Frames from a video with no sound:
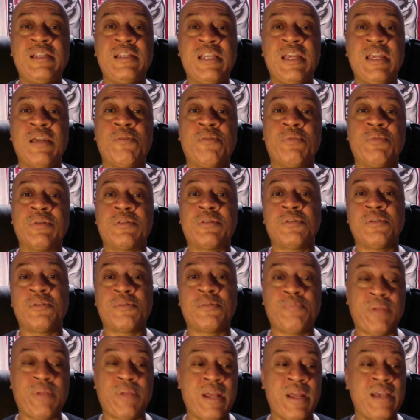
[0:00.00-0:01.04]
did, what took
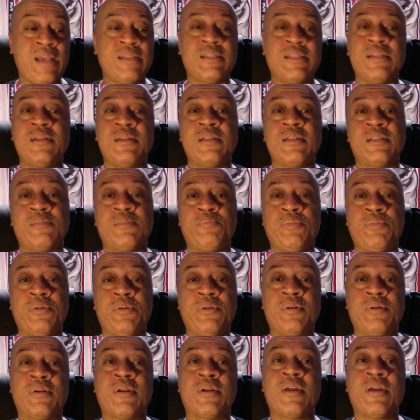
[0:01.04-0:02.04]
place in this book.